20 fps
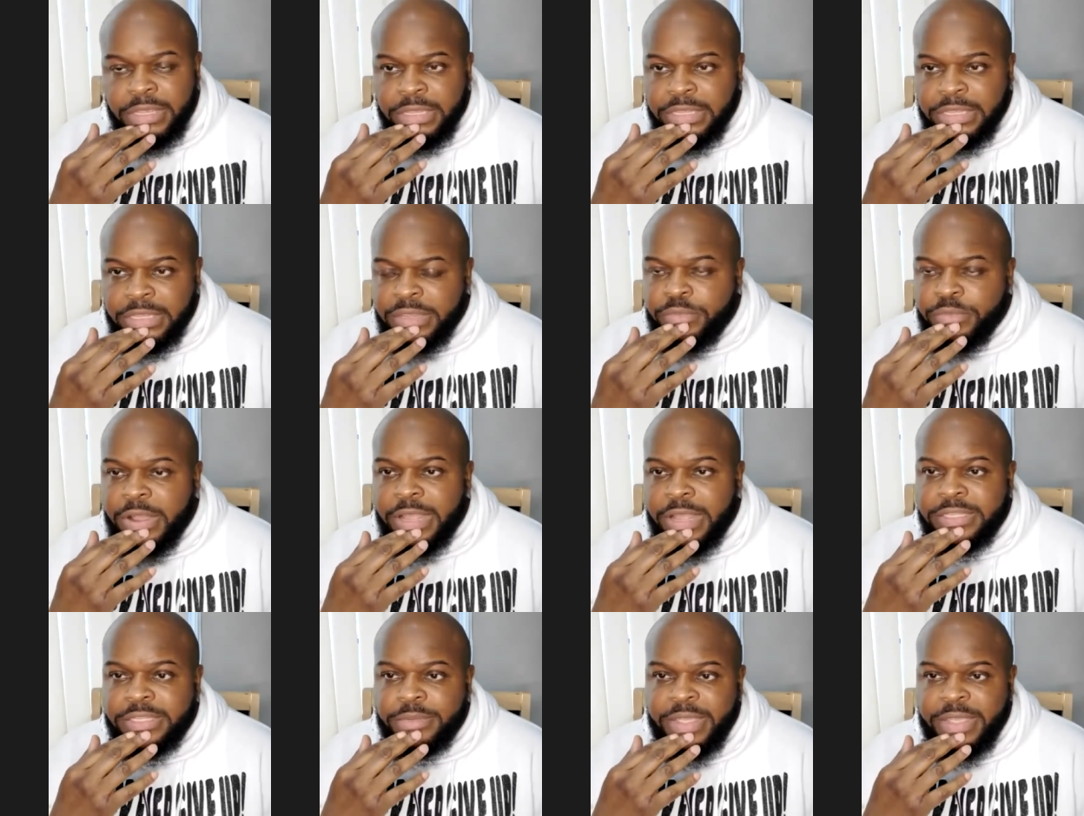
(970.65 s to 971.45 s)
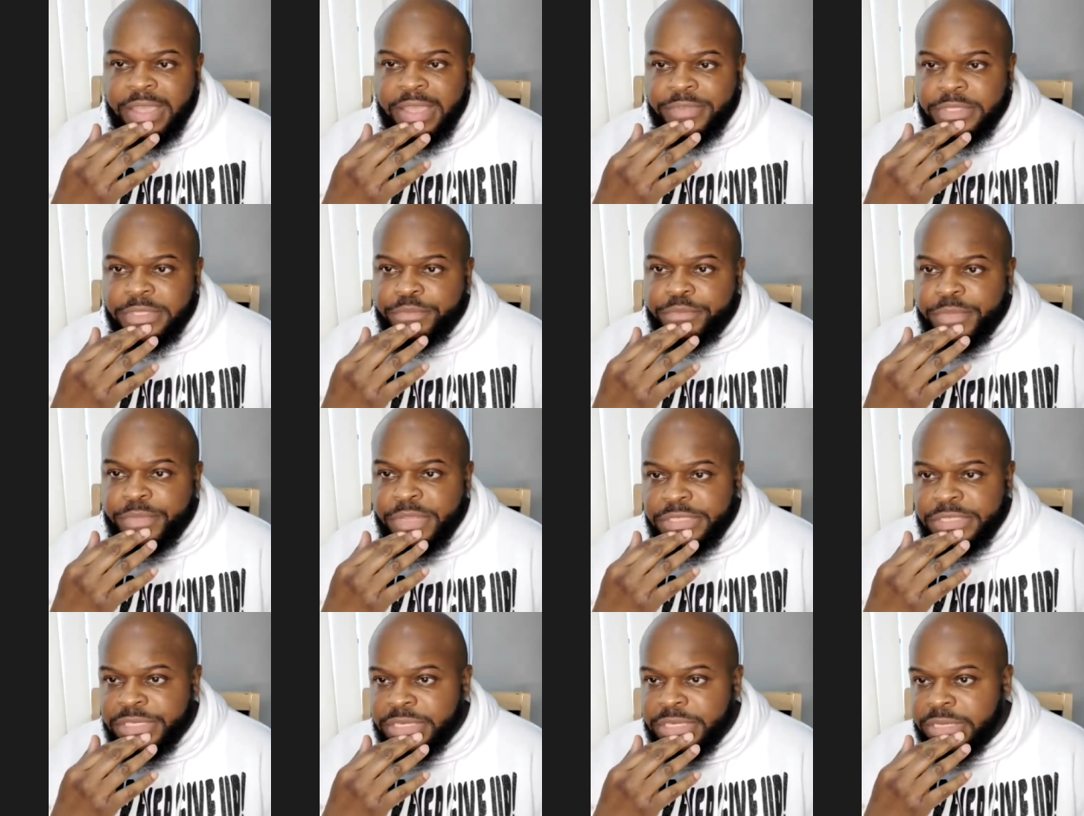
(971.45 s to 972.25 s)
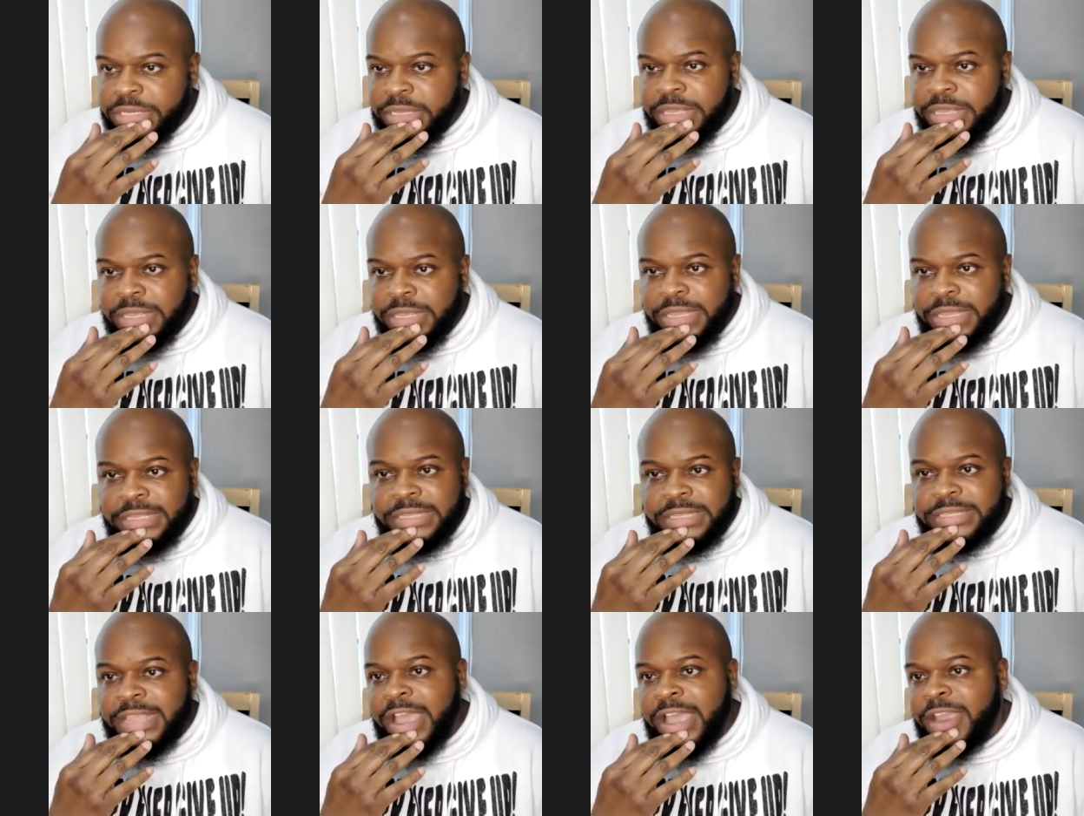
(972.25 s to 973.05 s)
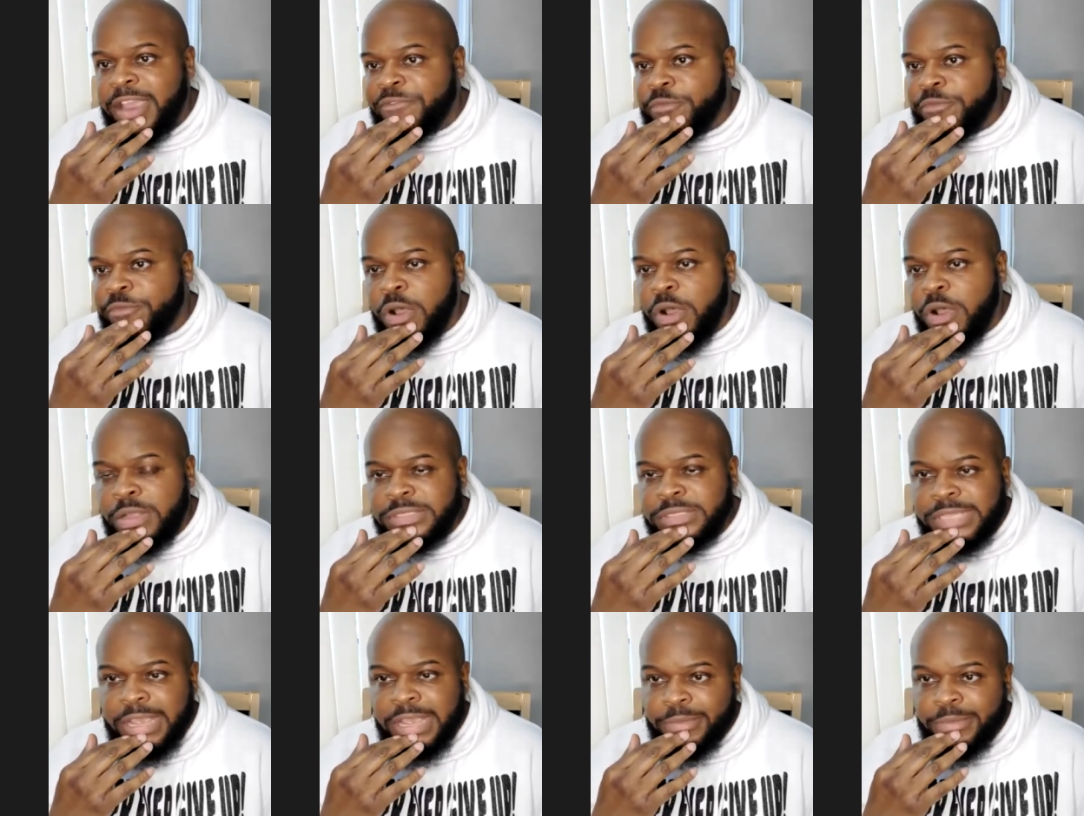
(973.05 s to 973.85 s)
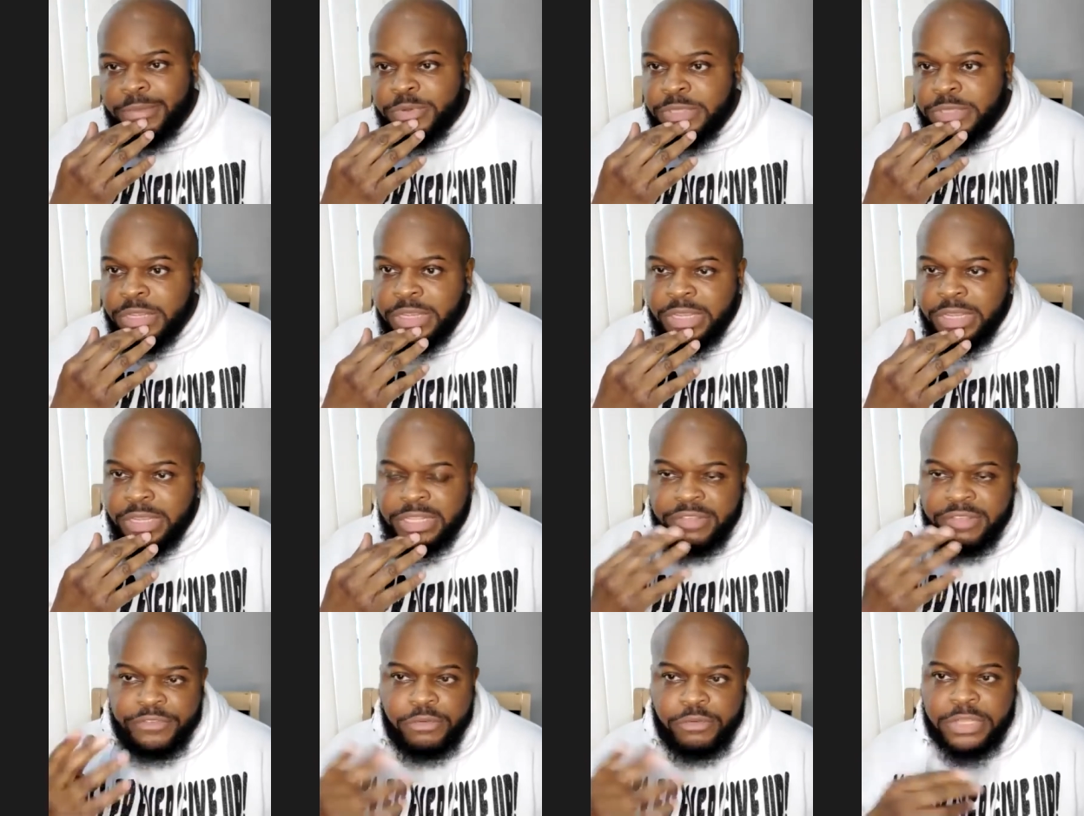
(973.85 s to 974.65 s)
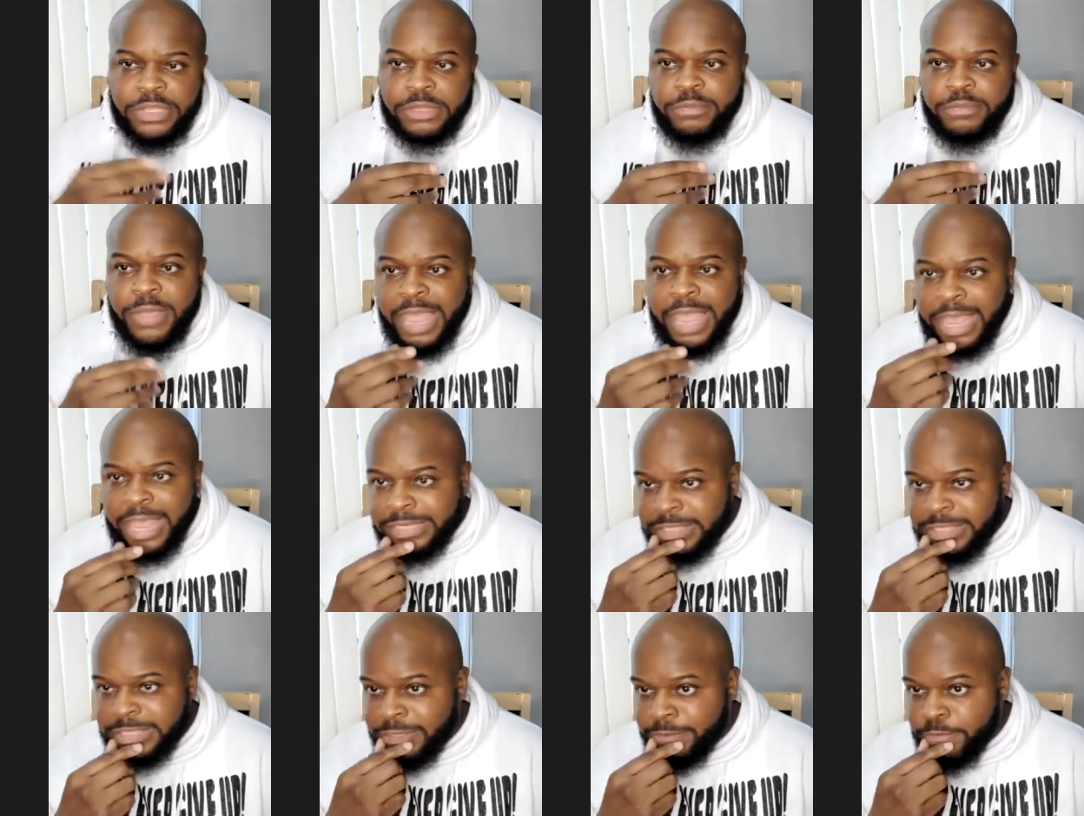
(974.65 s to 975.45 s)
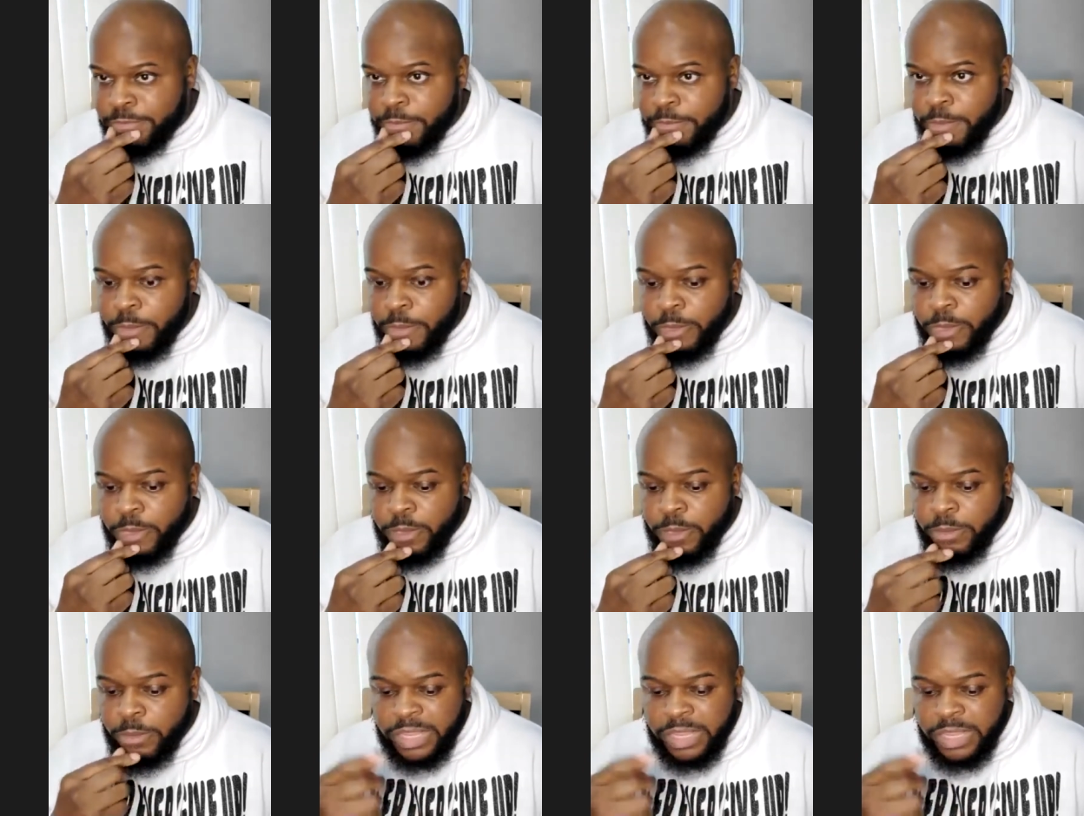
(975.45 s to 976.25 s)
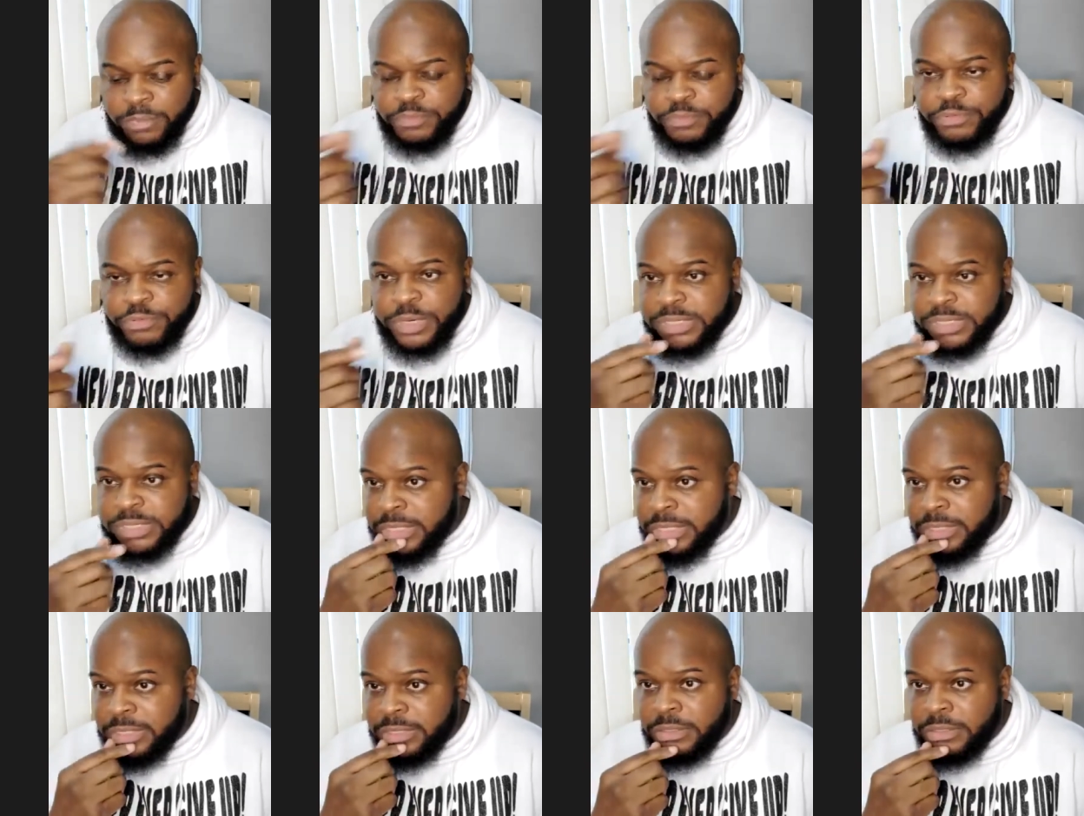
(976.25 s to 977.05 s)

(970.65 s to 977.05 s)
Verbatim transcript: And he wound up having dementia and then dying from Alzheimer's. And if you can imagine in prison,